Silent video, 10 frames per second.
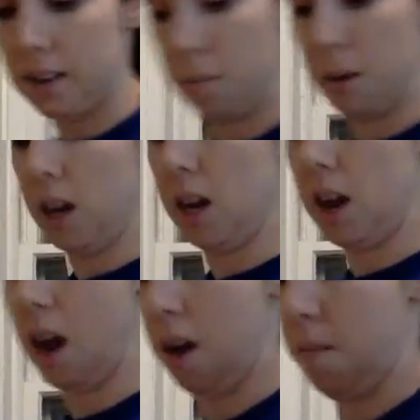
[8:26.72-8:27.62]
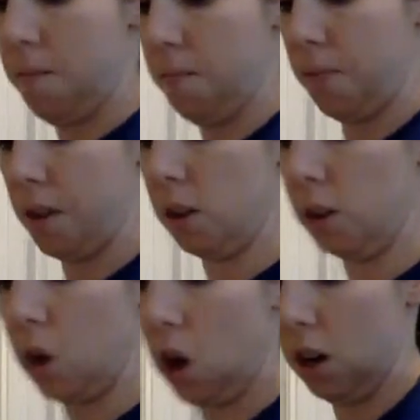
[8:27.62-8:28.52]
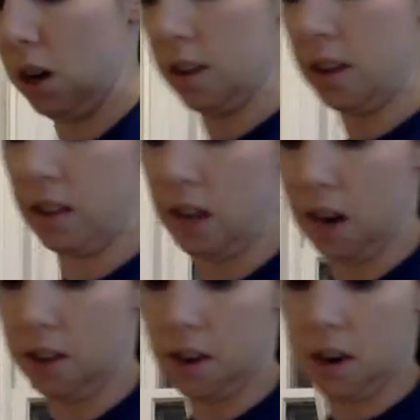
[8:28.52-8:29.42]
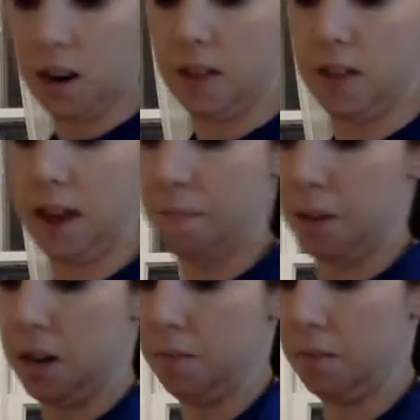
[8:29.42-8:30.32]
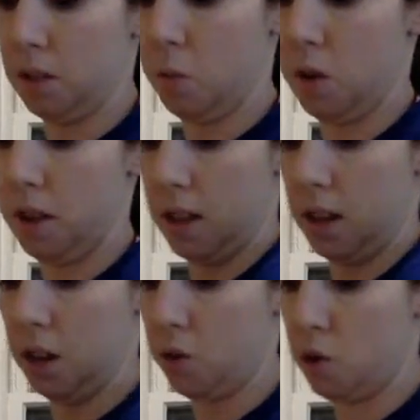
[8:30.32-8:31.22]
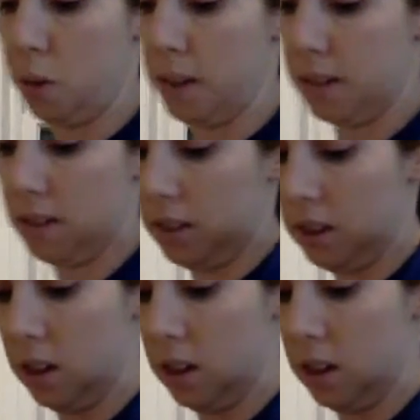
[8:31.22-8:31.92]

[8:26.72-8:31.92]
to be longer than the other, and that becomes the one that you twist